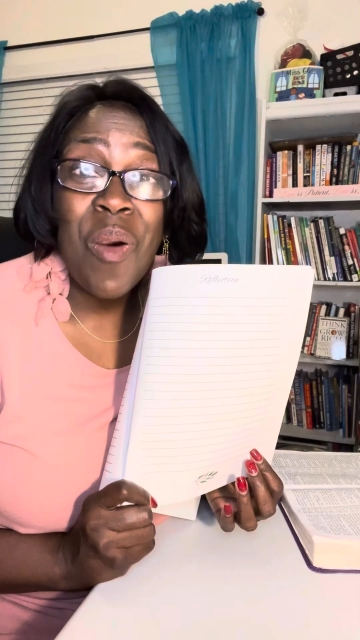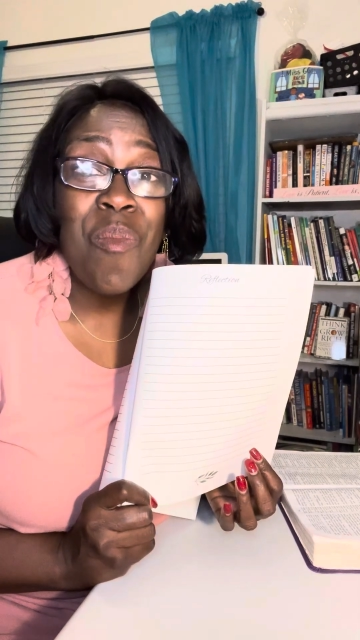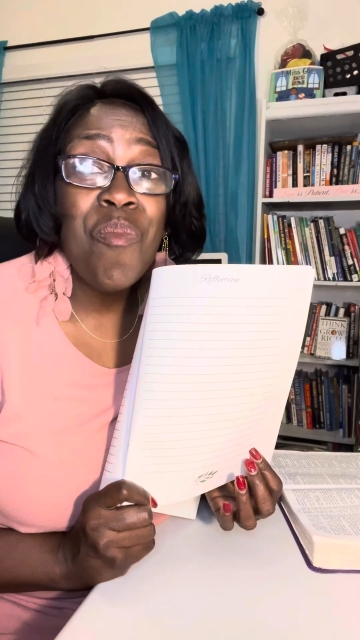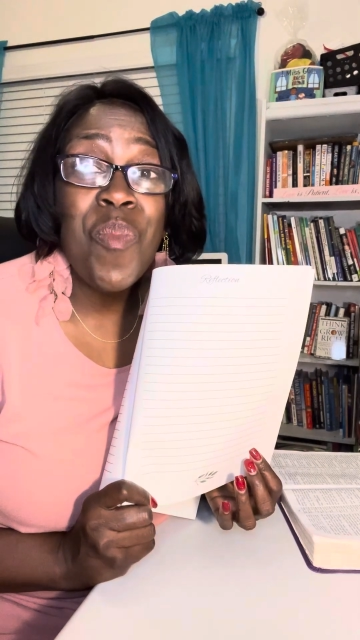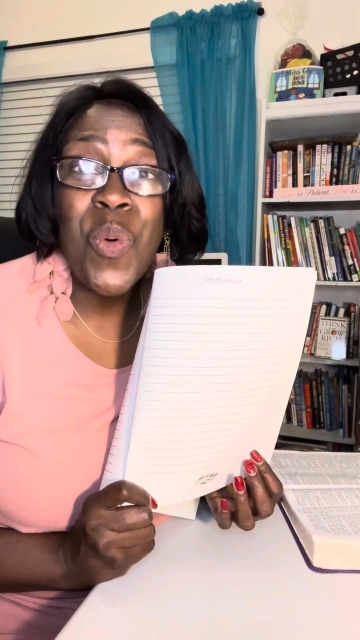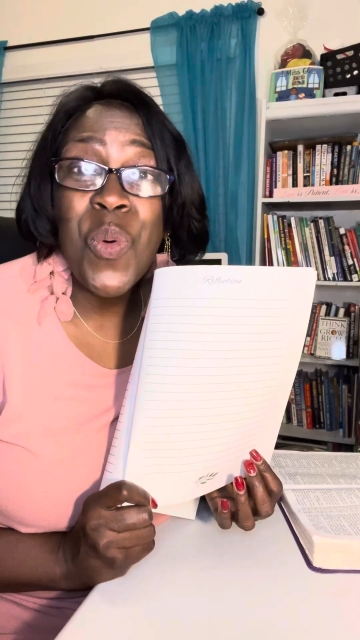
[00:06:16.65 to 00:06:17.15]

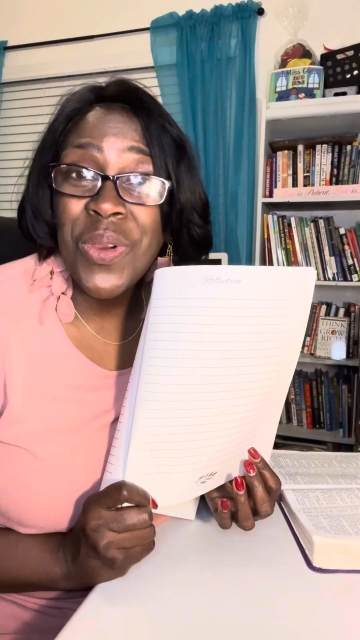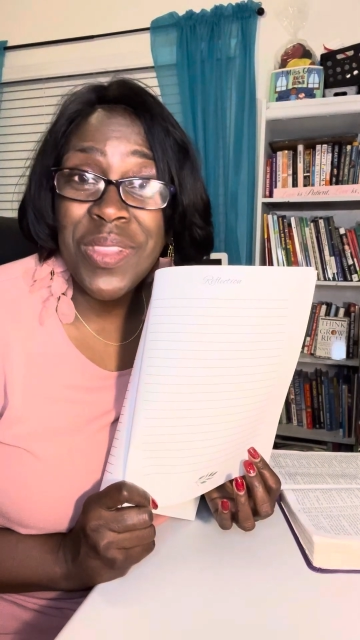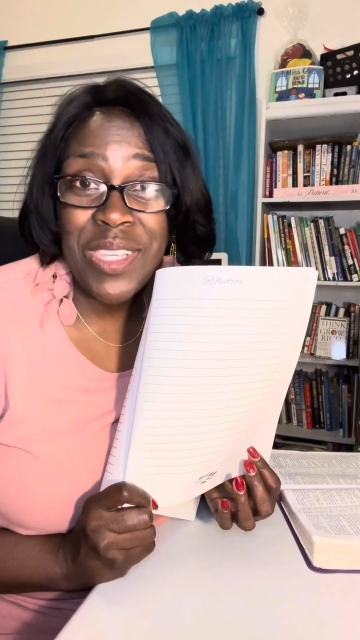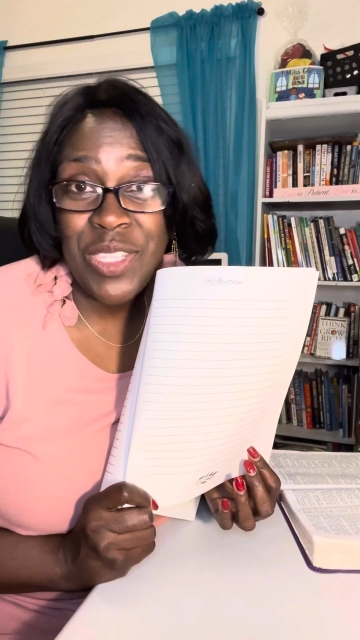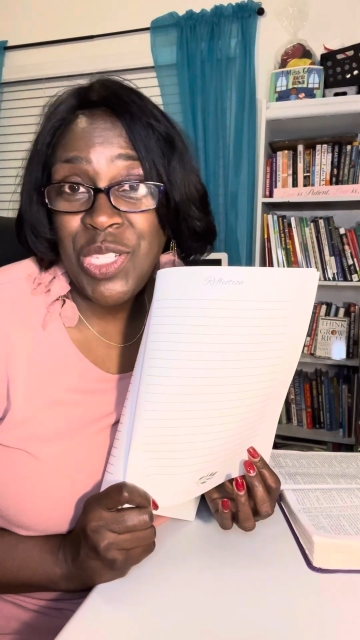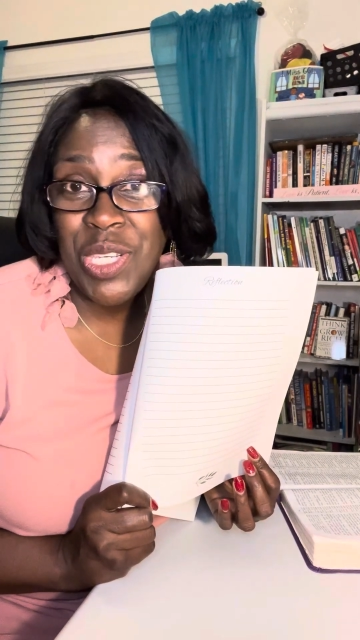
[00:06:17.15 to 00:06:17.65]
more
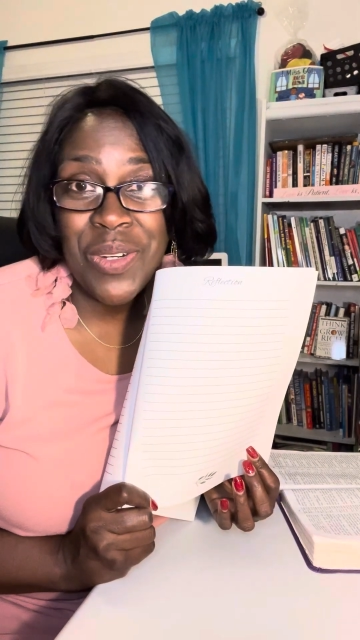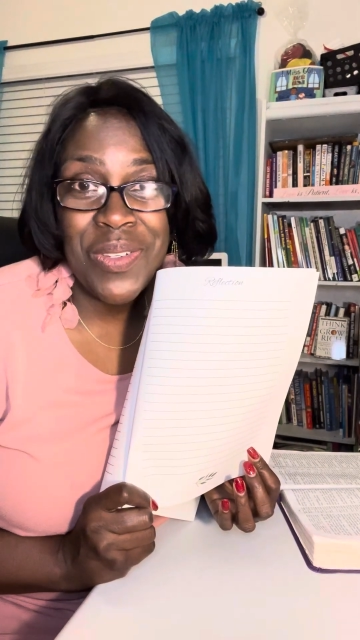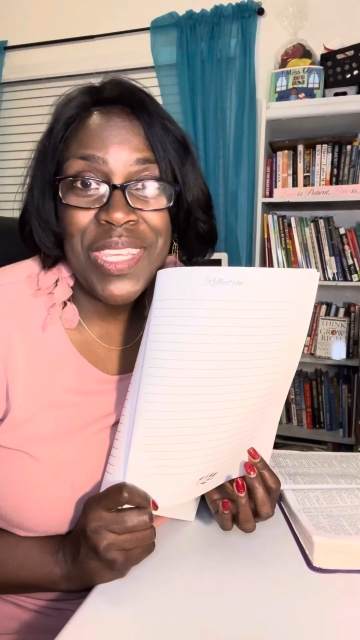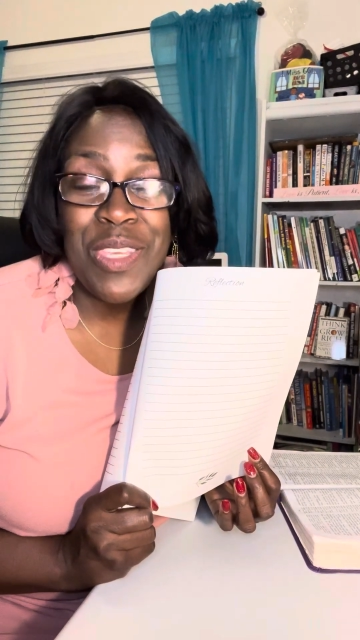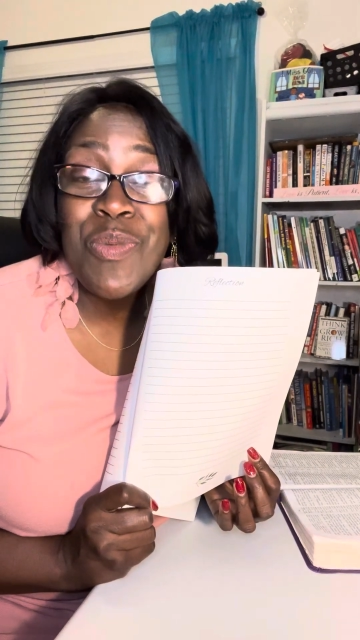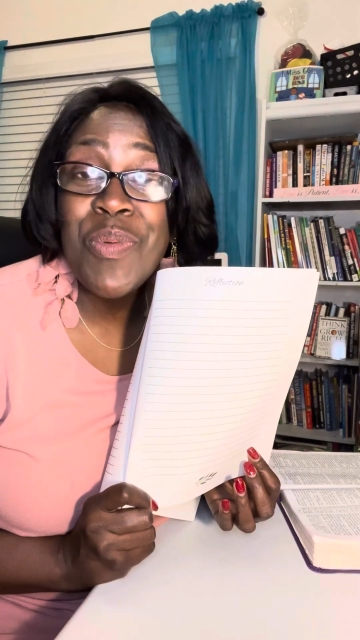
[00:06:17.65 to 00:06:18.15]
this year
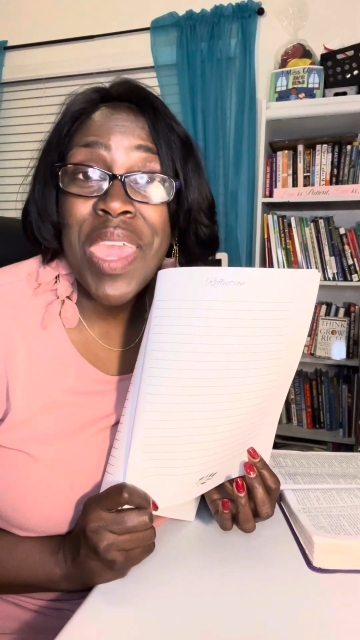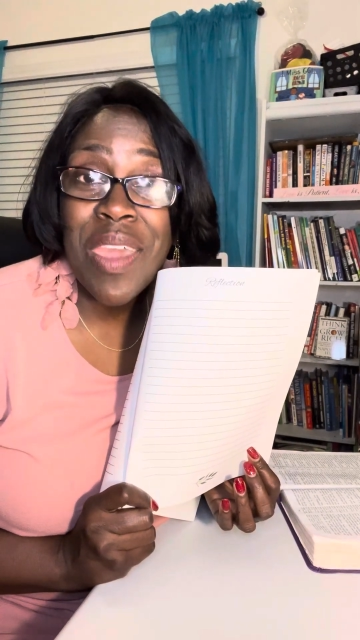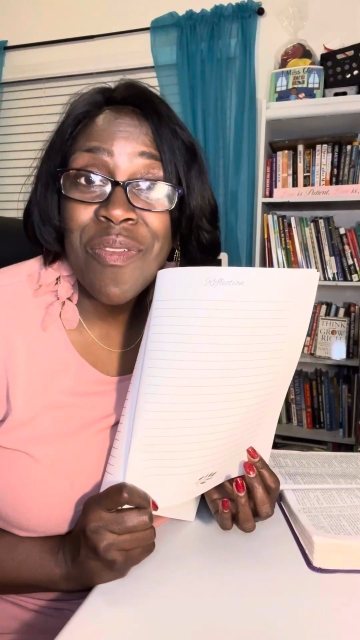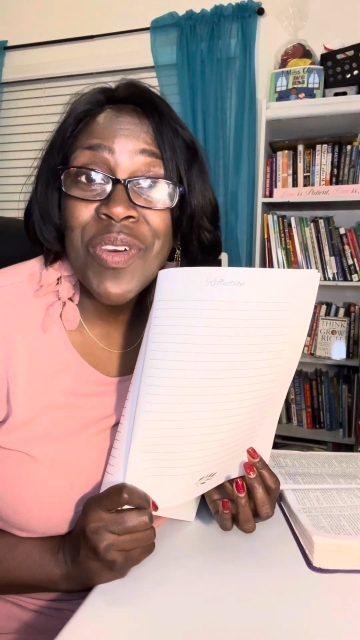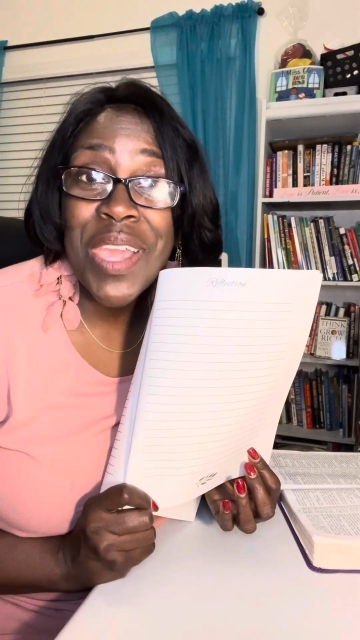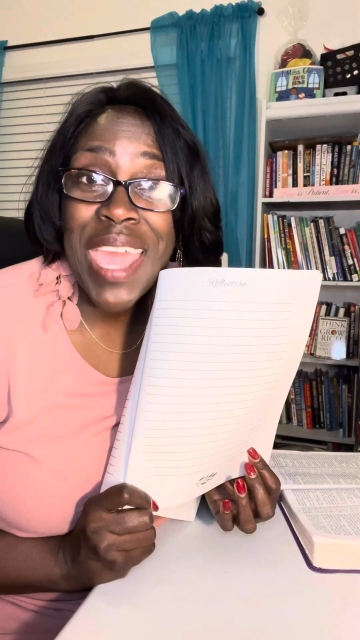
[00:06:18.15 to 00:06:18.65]
than you
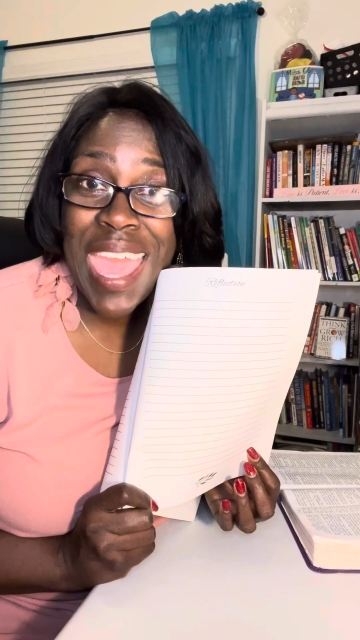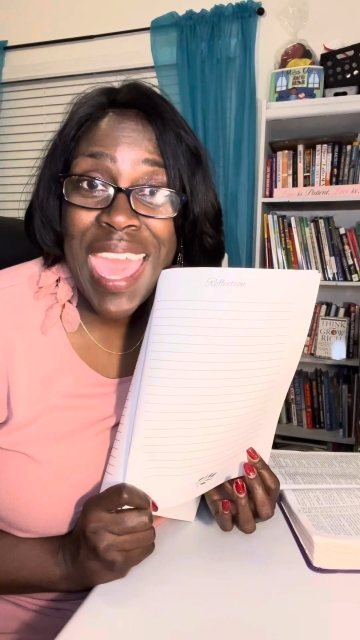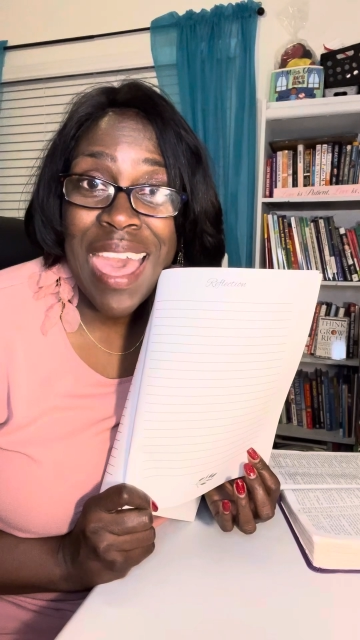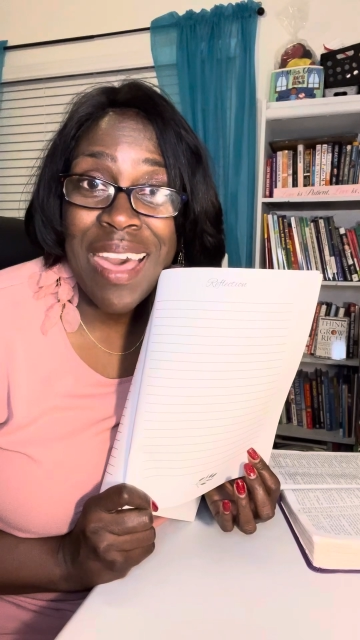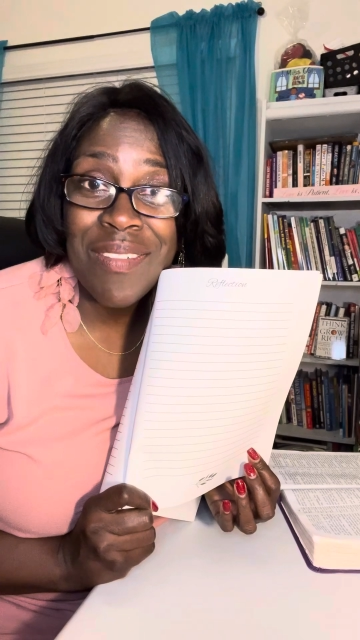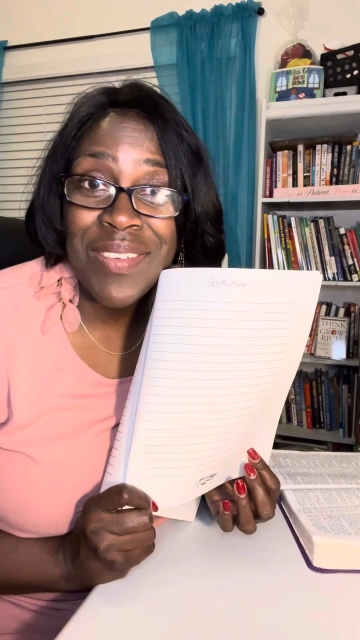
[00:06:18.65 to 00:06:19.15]
ever
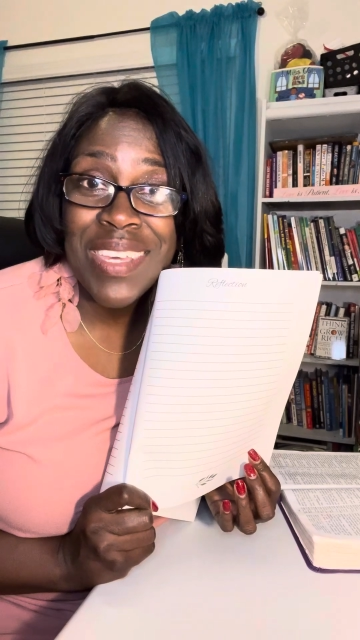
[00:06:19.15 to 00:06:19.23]
have.